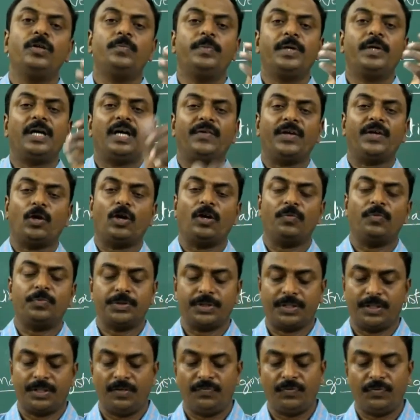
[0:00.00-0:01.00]
will be have an
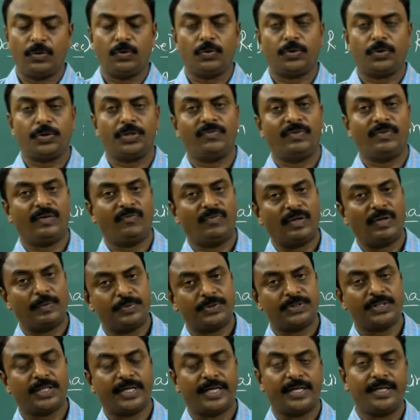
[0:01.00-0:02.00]
option, if you look at a
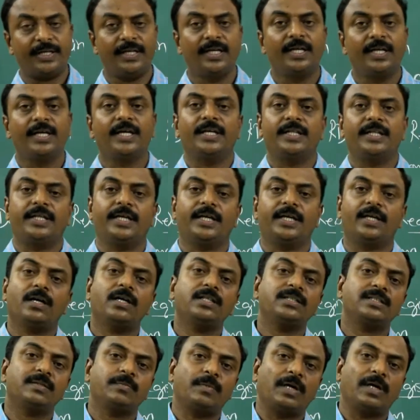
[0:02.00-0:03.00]
website, there
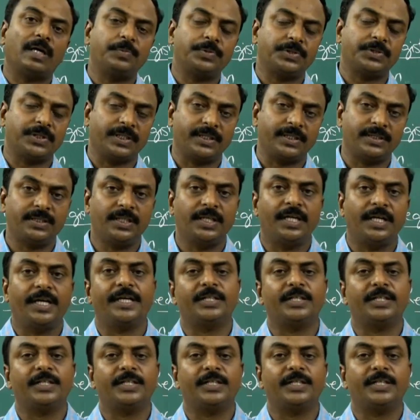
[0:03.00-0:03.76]
are some options.